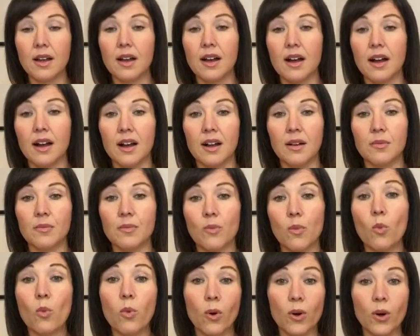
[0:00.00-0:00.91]
um,
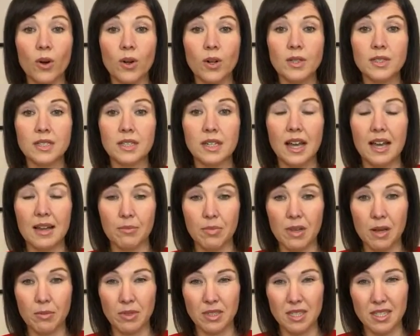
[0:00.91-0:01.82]
world and
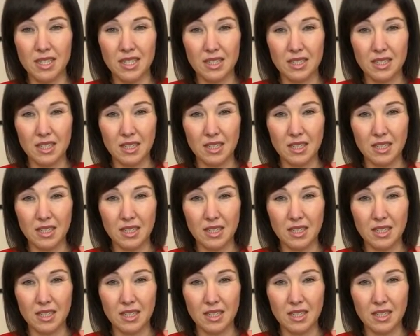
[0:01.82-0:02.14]
be able to,